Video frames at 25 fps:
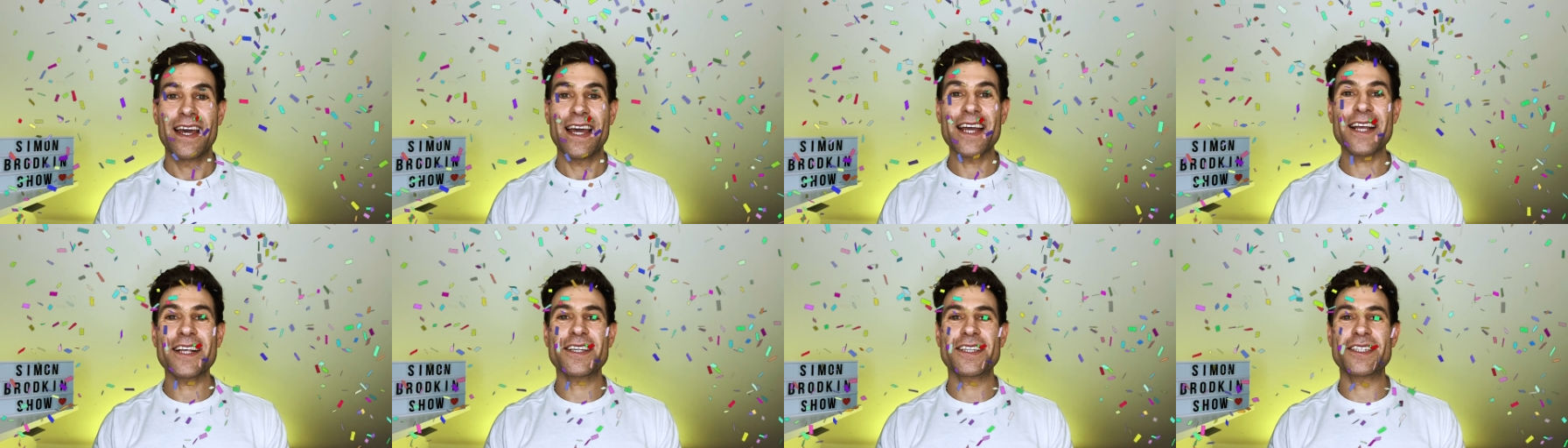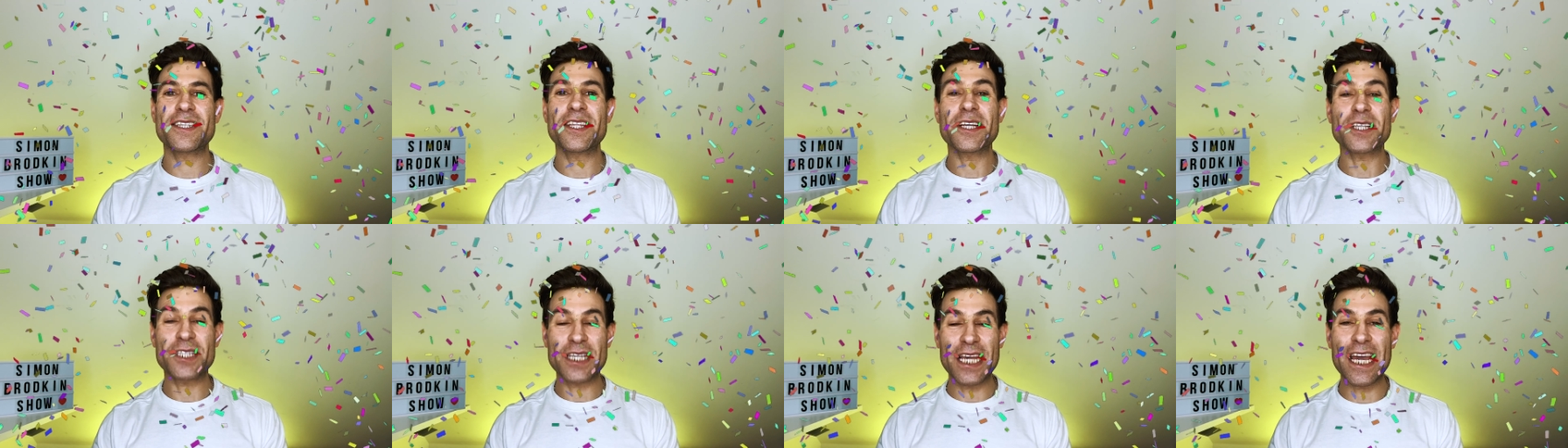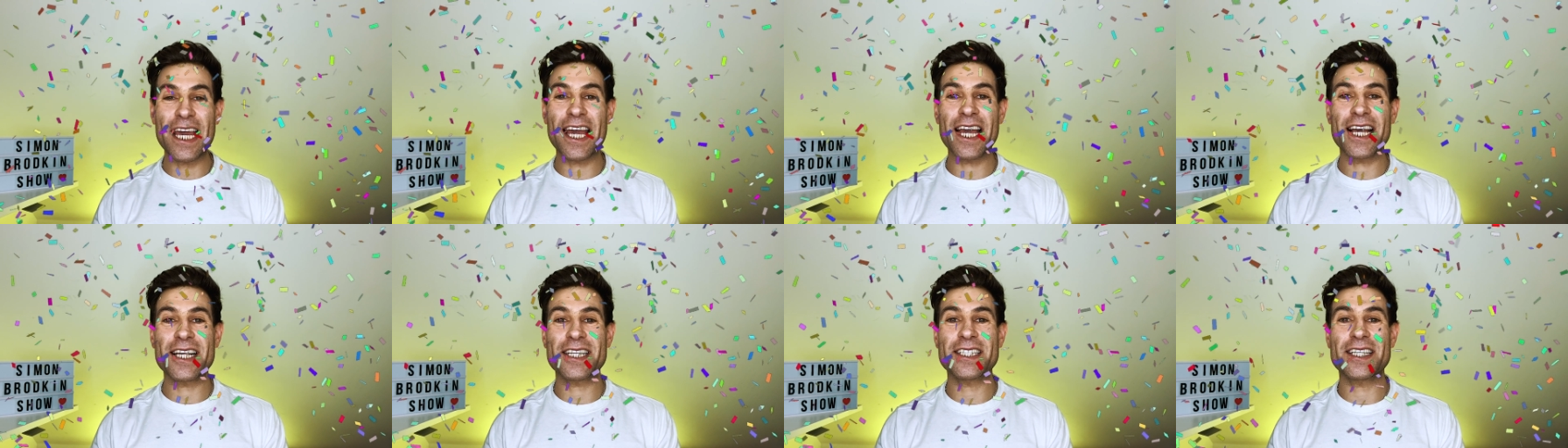It's the
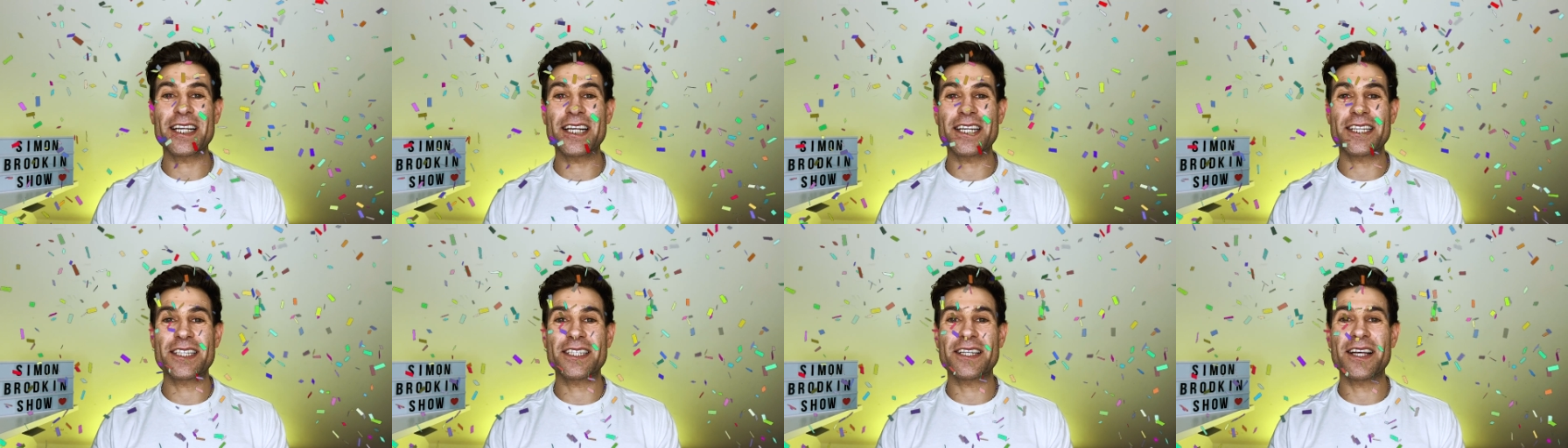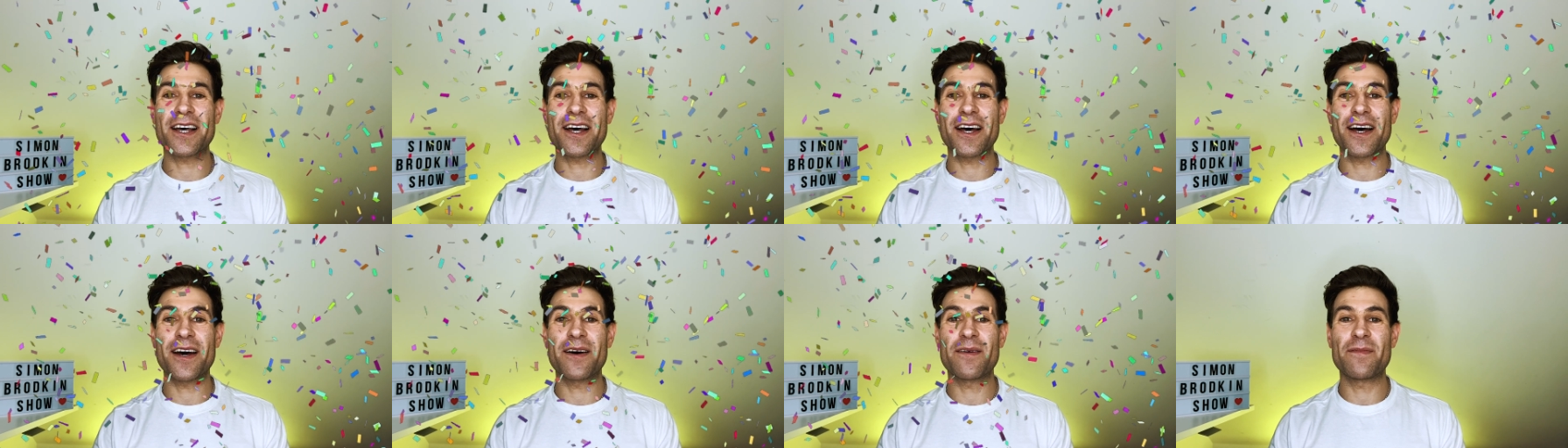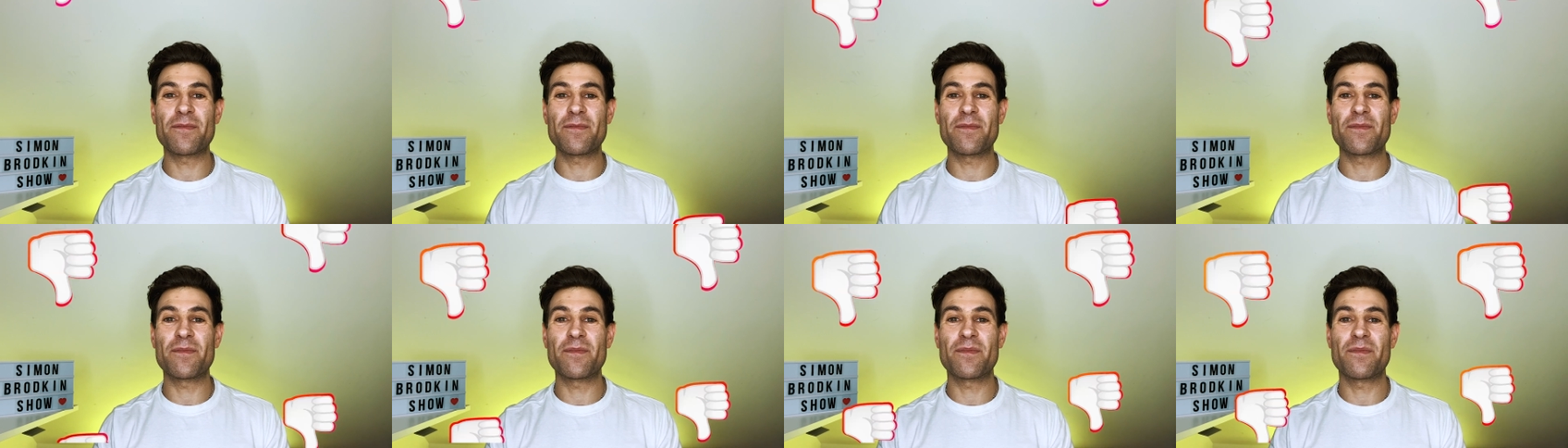tier
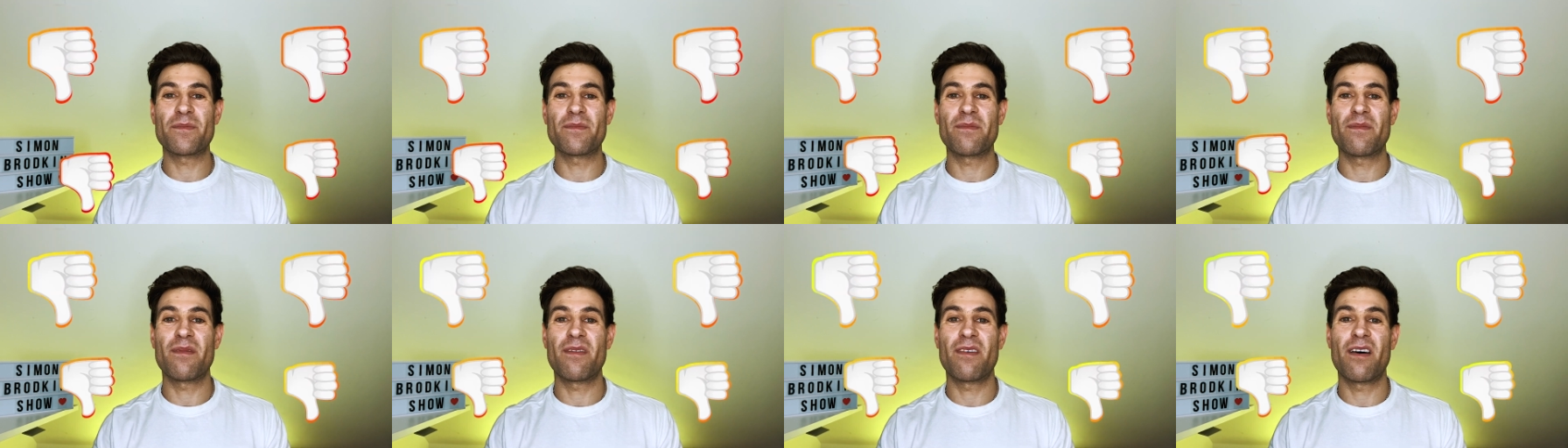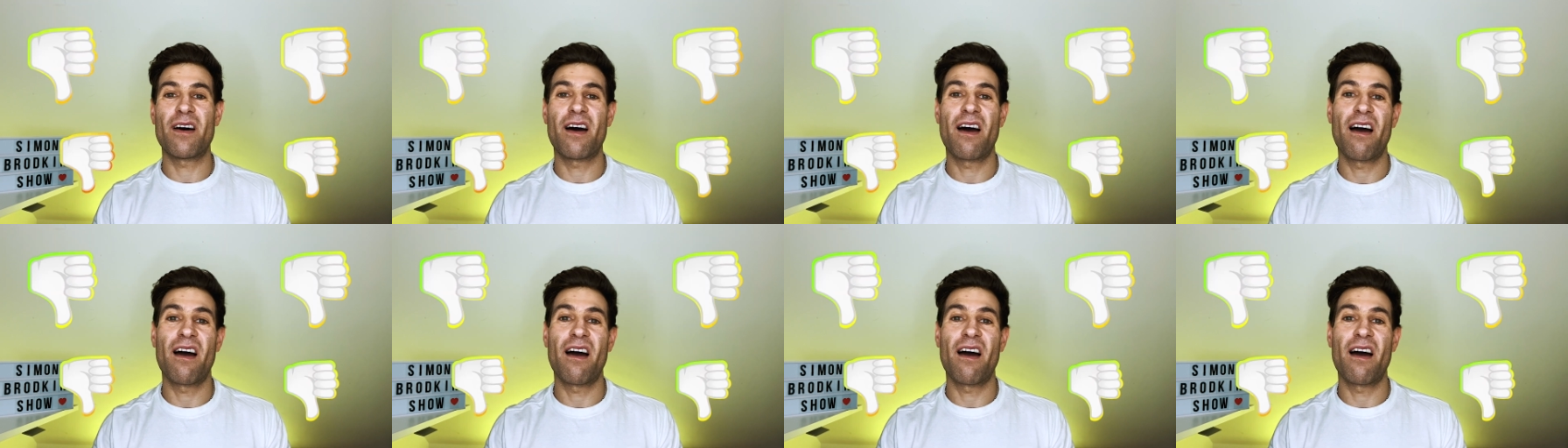system.